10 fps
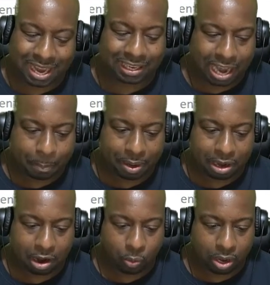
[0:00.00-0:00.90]
I copied it
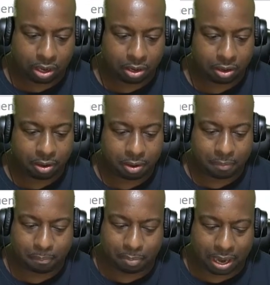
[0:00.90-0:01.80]
already,
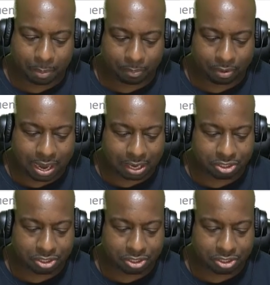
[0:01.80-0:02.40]
but I'm not